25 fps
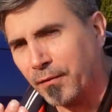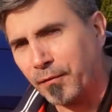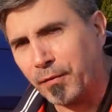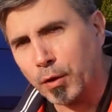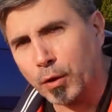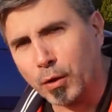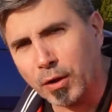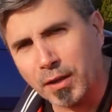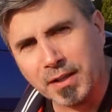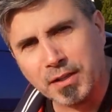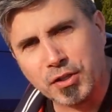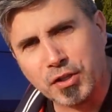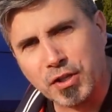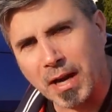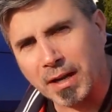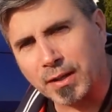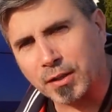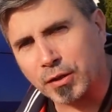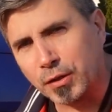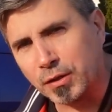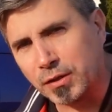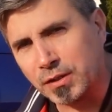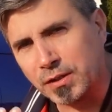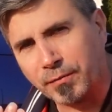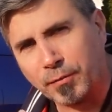fuel
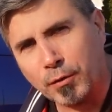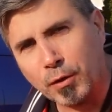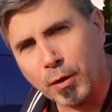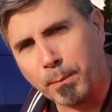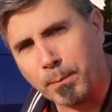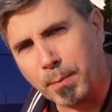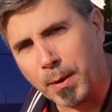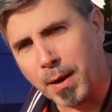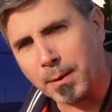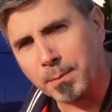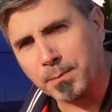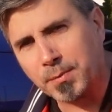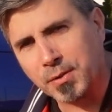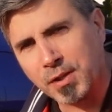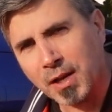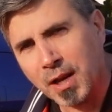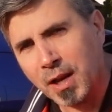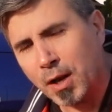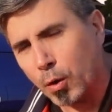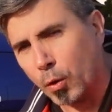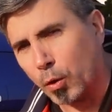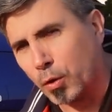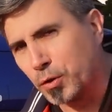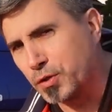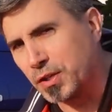injectors, fuel pumps,
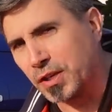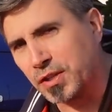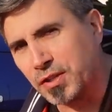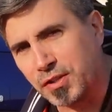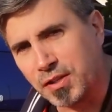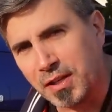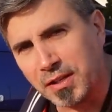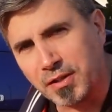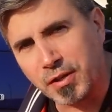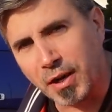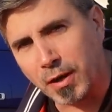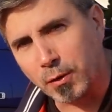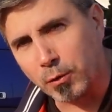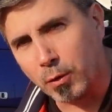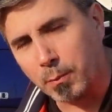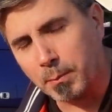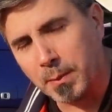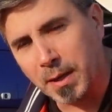or just the general